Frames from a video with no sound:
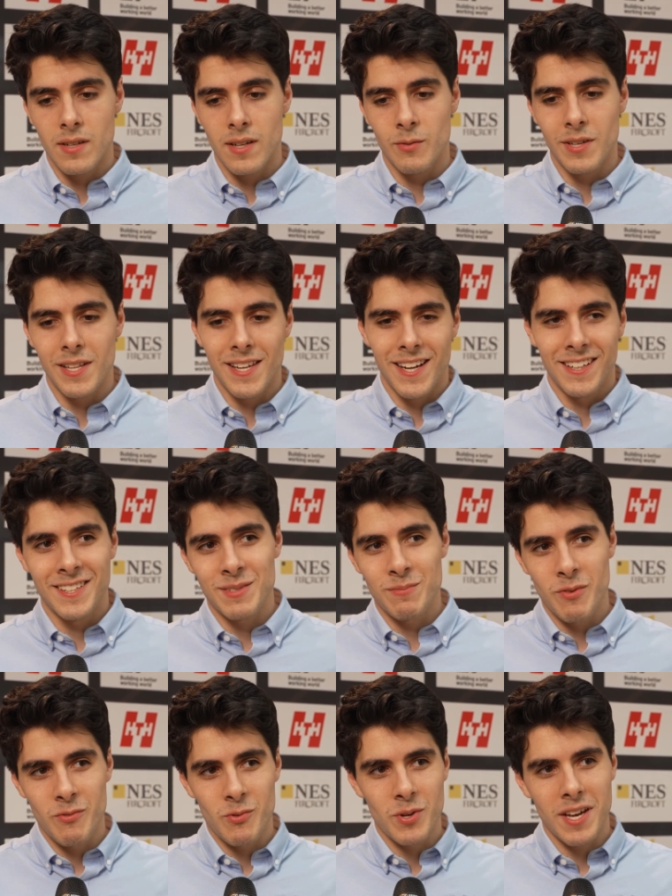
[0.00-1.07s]
I really liked this
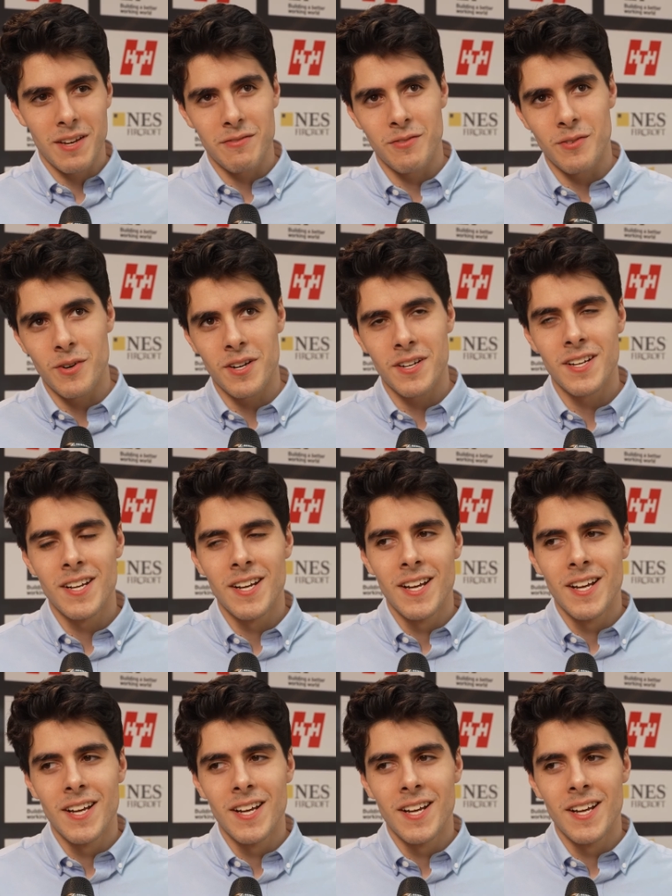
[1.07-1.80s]
move, Rook A4.